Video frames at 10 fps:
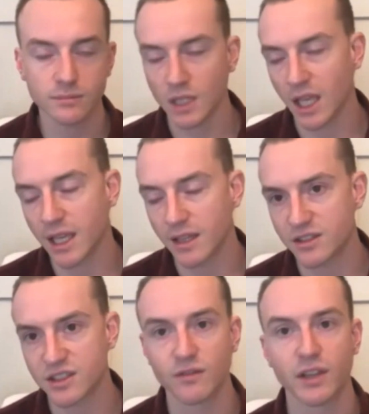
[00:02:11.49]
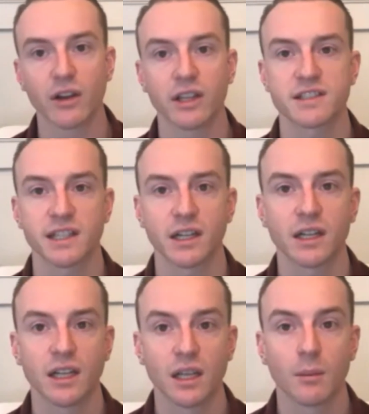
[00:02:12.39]
Again, there's some variance there,
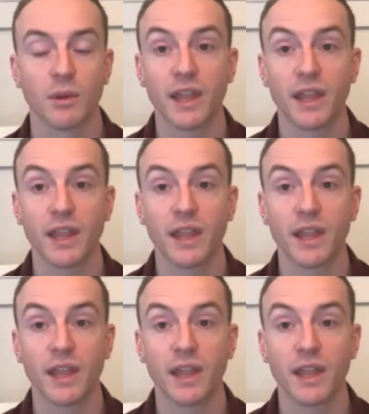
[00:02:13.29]
but